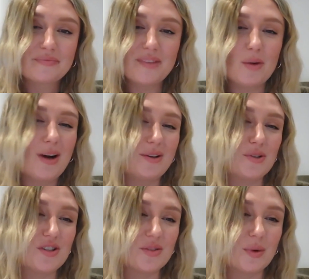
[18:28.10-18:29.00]
They're
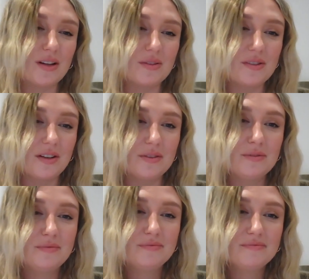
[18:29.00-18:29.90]
Welsh as well, so
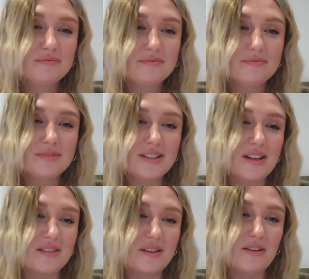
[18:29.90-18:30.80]
this
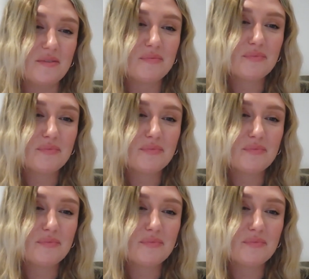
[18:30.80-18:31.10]
says a lot.